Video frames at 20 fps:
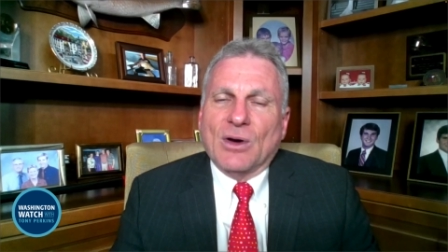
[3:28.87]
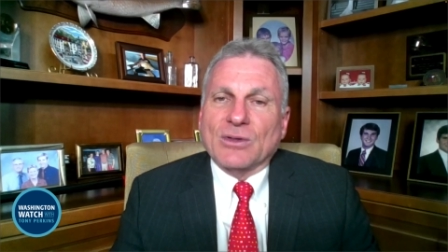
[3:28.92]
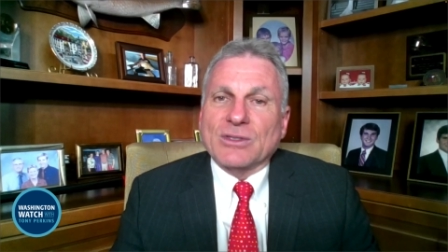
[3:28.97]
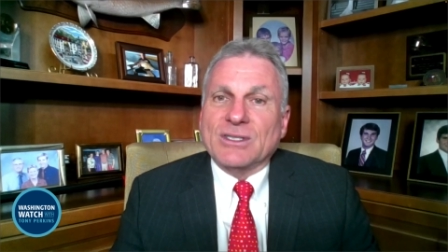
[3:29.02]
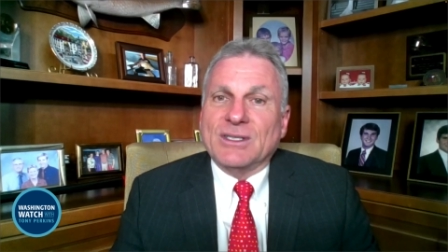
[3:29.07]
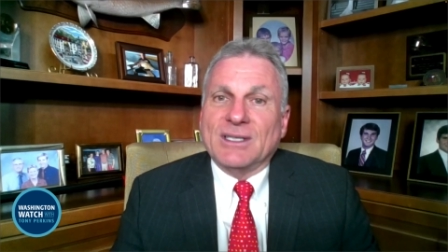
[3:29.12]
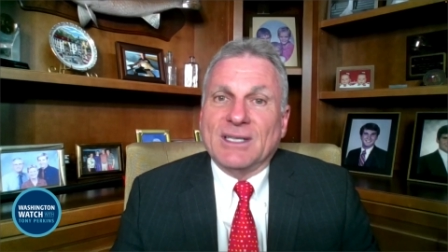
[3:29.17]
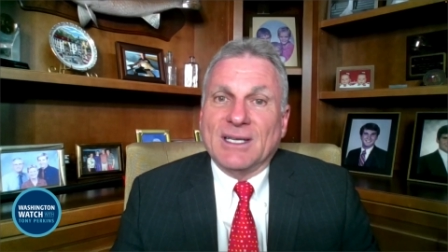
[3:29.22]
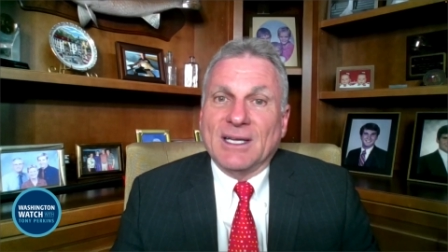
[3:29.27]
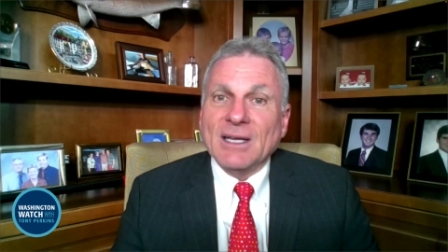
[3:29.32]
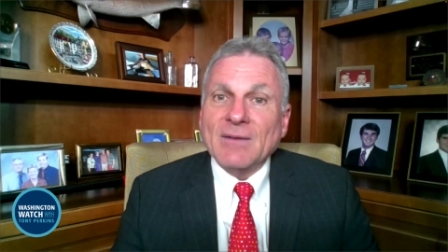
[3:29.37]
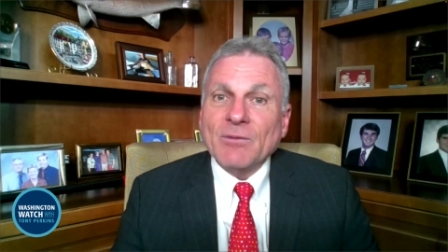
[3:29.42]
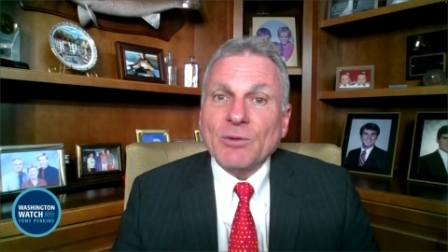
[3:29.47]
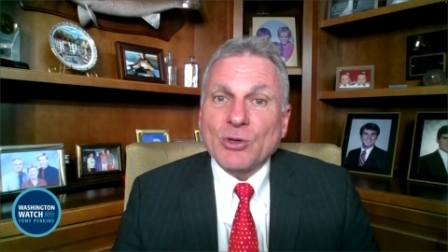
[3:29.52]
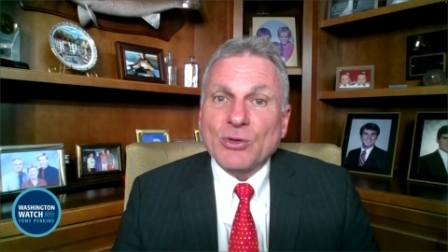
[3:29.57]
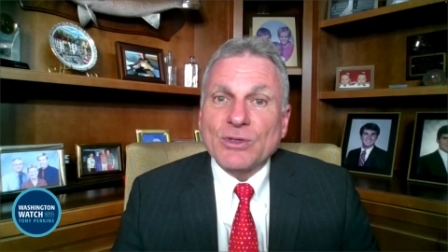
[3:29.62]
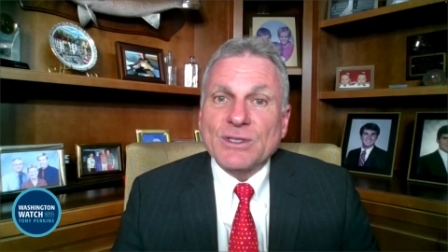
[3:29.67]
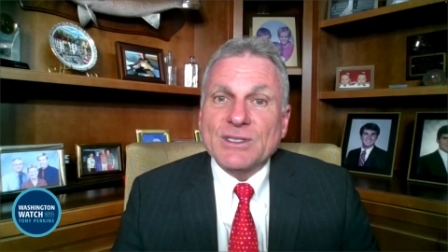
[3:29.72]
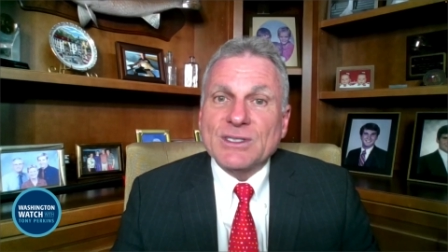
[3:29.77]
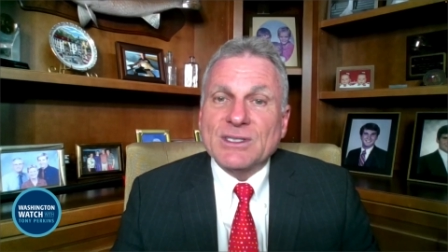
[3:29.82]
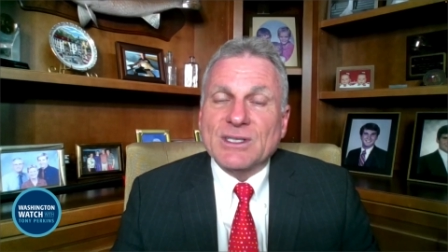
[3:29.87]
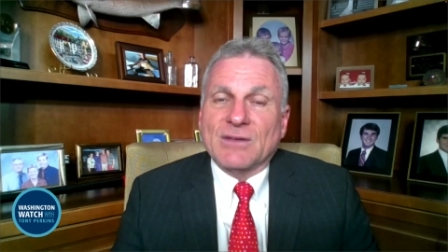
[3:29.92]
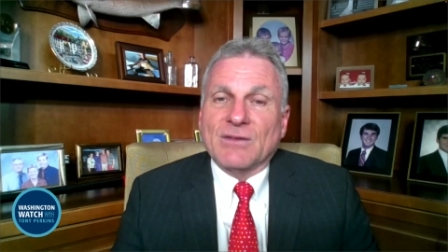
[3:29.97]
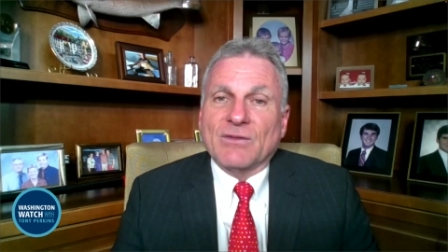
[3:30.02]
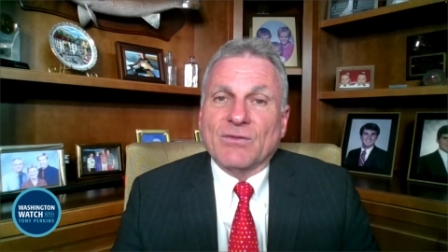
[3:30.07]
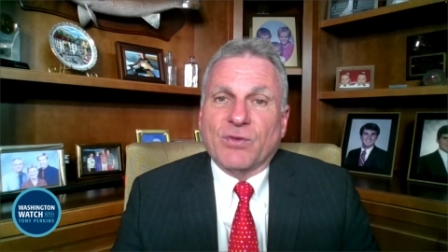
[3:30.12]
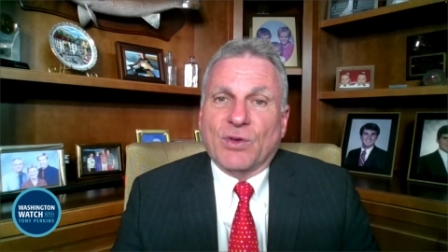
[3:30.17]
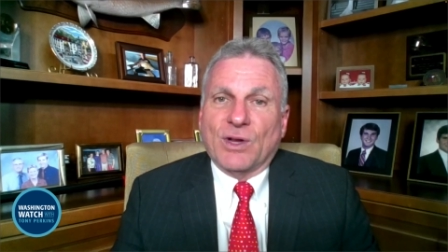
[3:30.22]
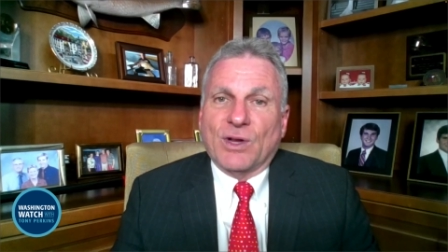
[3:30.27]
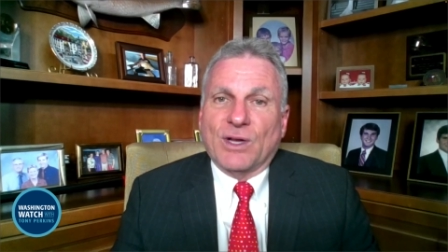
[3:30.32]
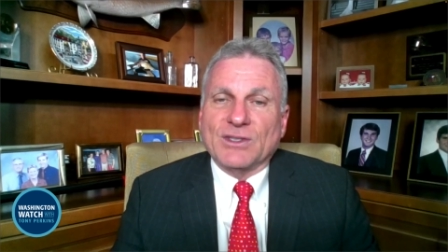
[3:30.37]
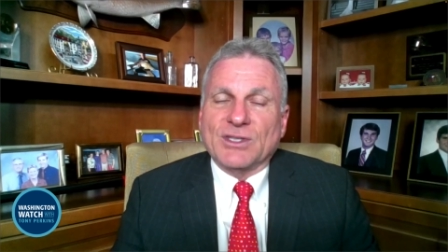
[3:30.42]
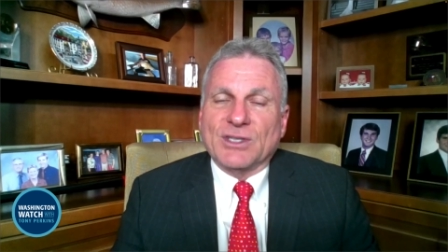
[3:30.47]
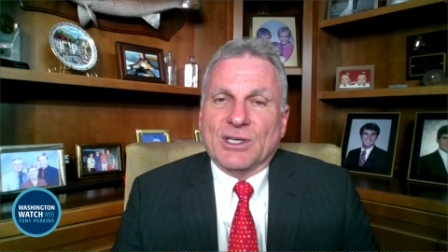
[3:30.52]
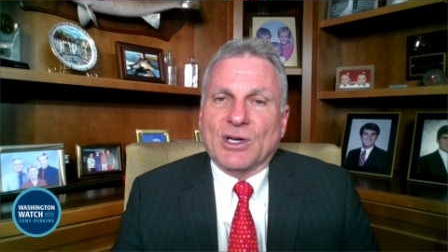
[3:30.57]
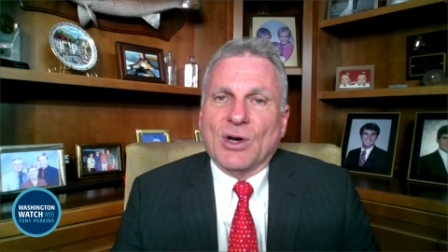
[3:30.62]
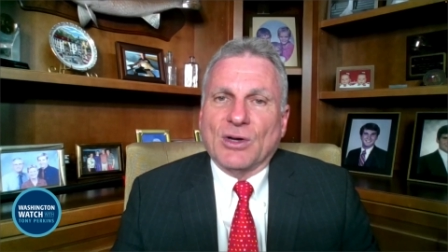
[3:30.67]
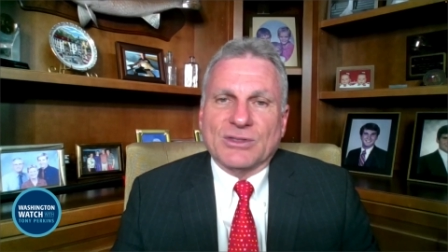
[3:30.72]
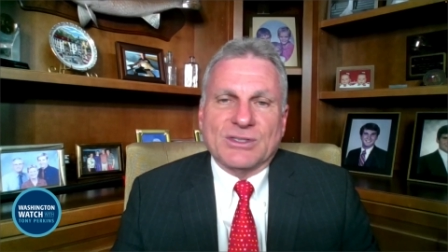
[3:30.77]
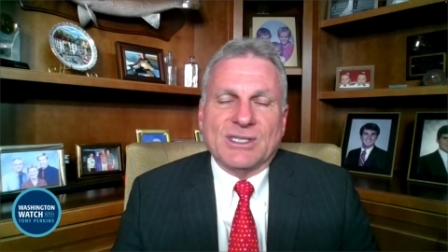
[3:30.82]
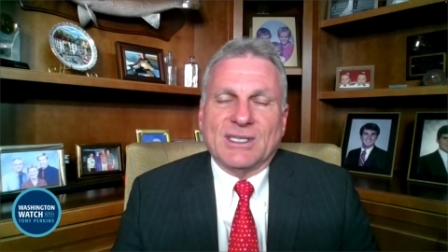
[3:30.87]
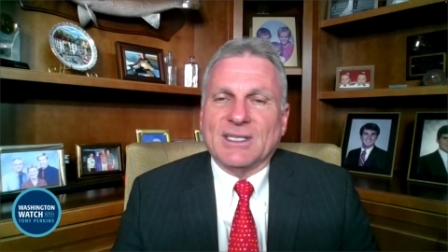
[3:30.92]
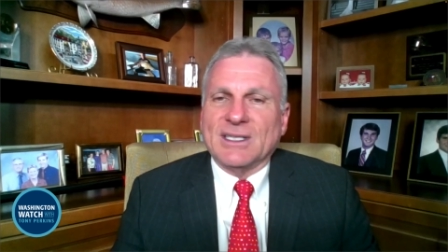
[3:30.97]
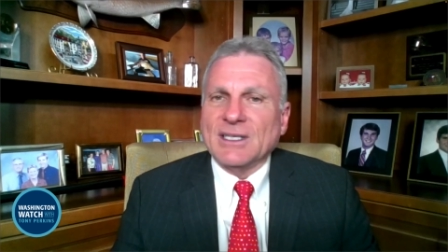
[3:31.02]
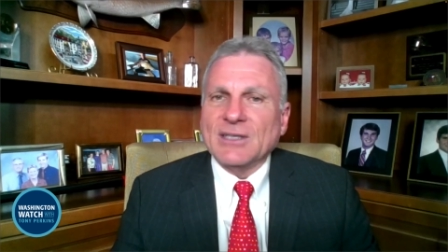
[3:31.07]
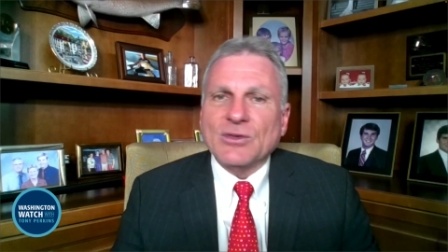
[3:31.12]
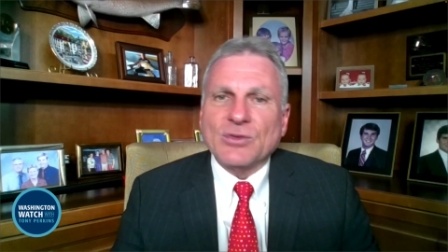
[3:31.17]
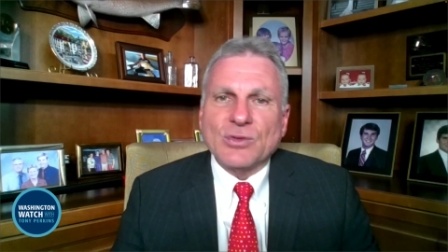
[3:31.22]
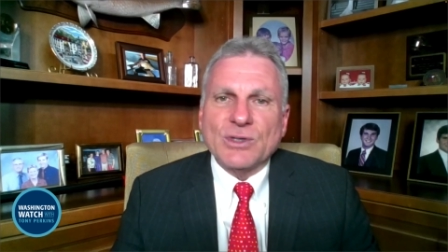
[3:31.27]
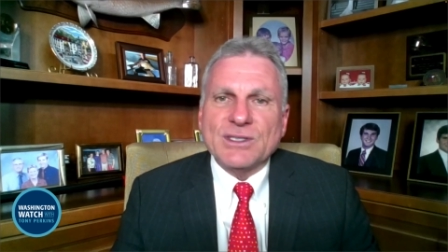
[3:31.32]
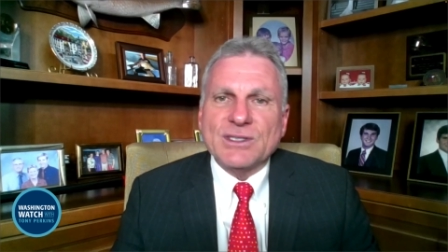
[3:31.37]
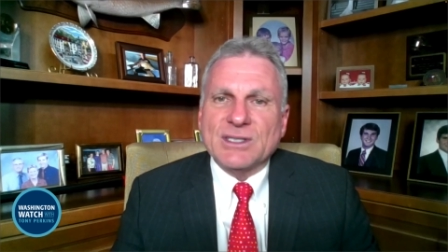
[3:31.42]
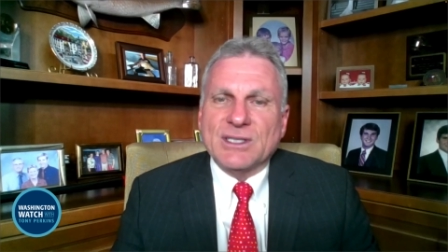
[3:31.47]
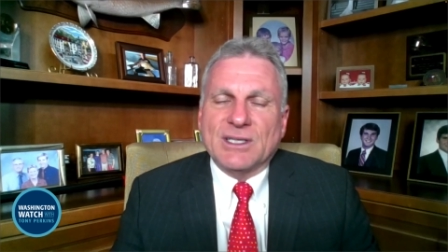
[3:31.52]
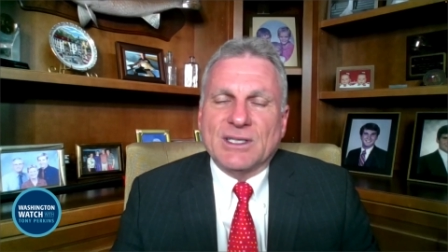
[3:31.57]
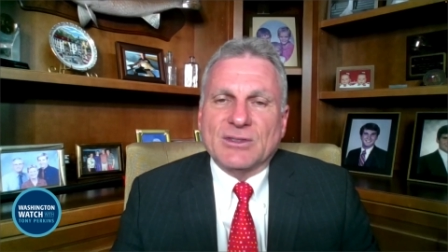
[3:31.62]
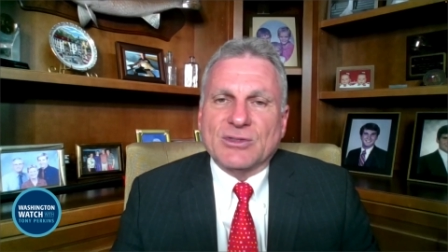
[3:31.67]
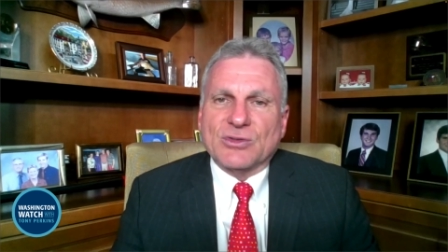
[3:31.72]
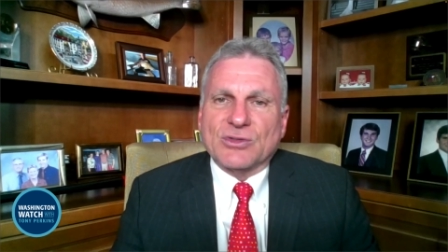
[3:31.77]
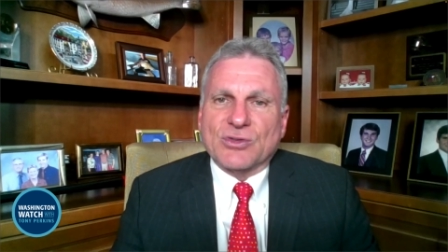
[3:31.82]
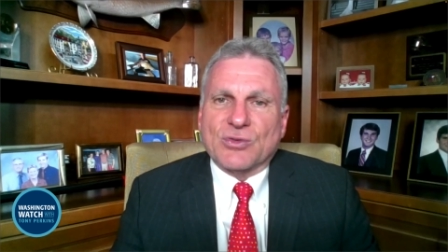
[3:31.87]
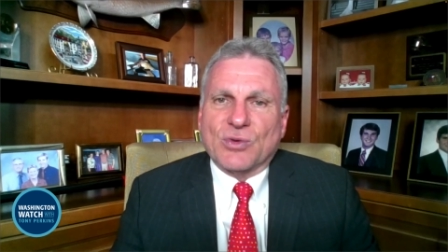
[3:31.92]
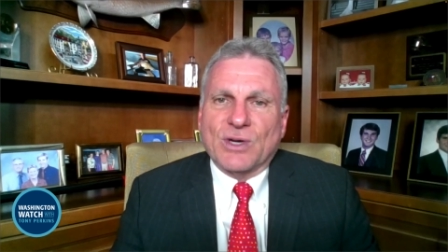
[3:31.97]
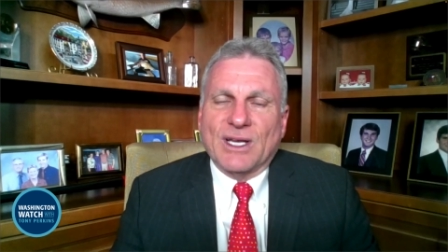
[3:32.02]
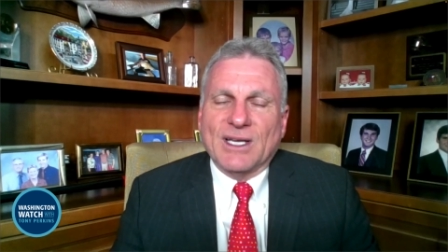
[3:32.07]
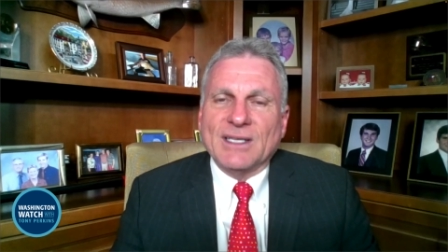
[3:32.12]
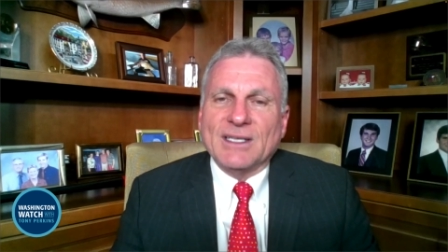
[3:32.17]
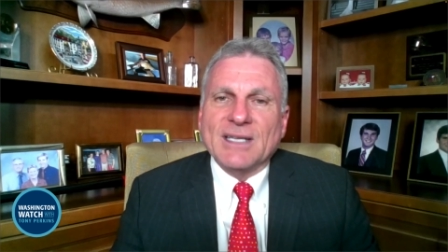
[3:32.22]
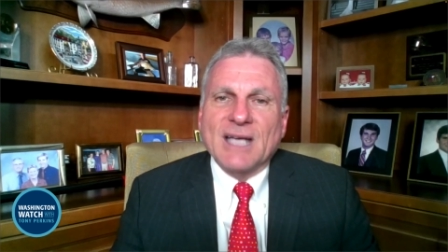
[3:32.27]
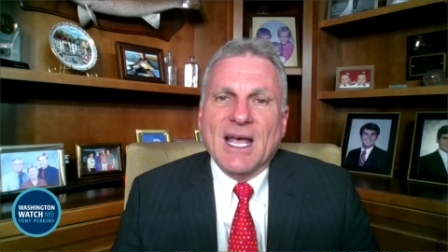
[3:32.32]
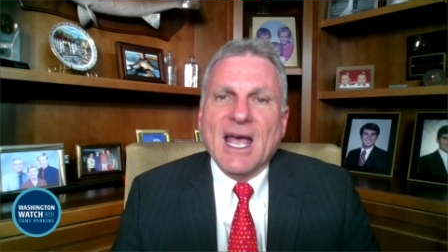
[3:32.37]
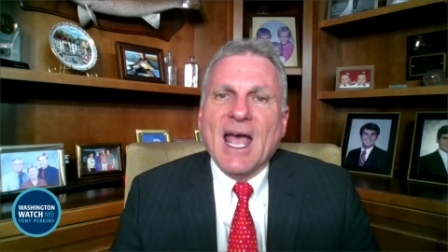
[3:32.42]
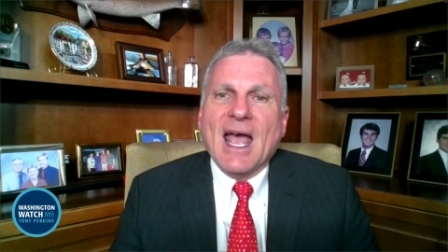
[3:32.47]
causing an increase in inflation, causing an increase in interest rate,